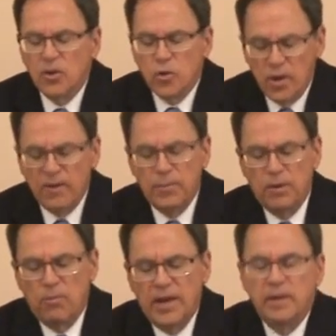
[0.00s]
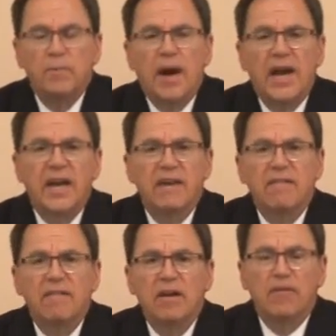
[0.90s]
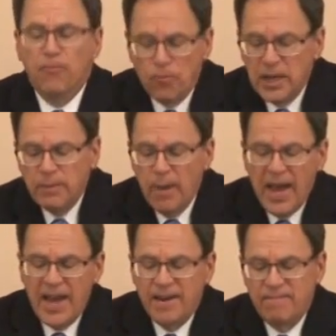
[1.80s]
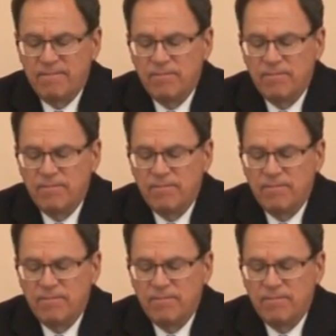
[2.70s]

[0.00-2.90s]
could have been written by a free man